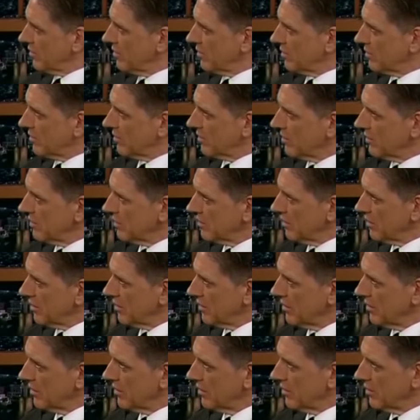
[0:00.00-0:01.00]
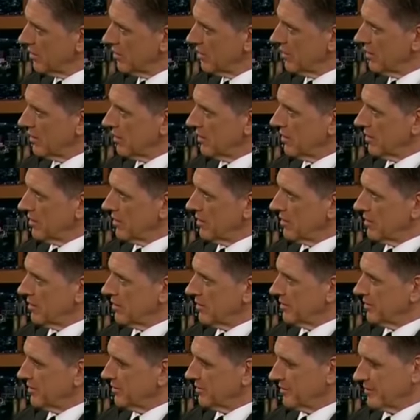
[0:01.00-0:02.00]

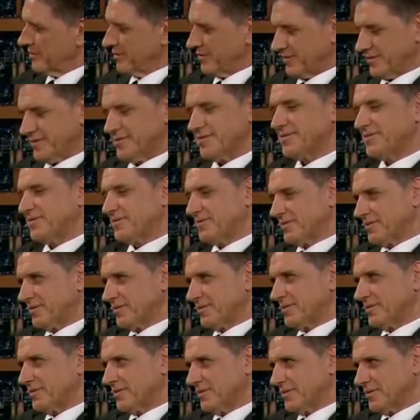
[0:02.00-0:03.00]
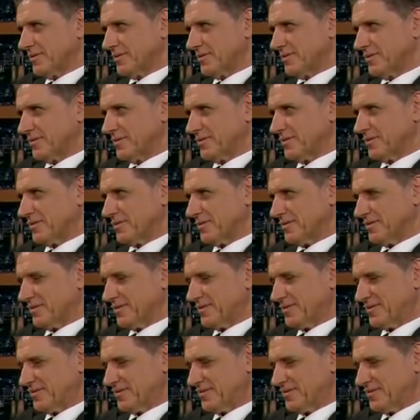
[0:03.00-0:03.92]
(silent)